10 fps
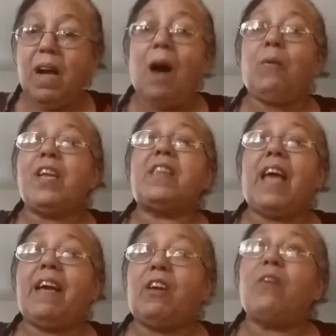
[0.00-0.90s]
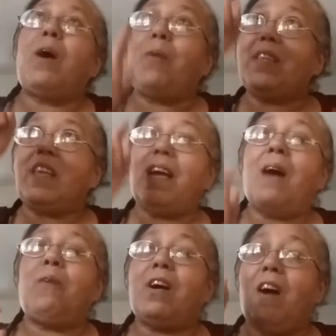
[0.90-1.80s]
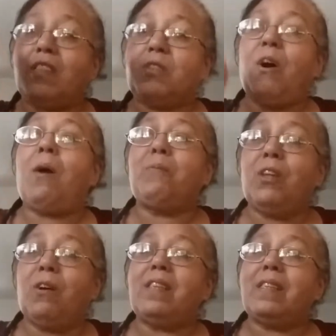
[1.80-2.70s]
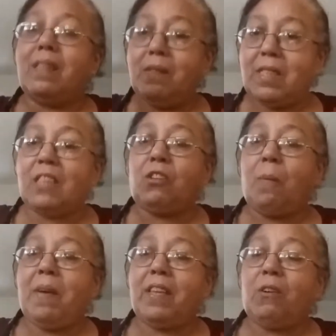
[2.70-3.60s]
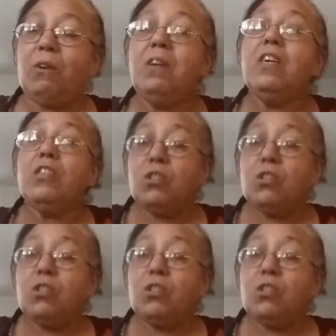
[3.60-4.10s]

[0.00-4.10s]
I want to thank you, and I want God to help the Centro Médico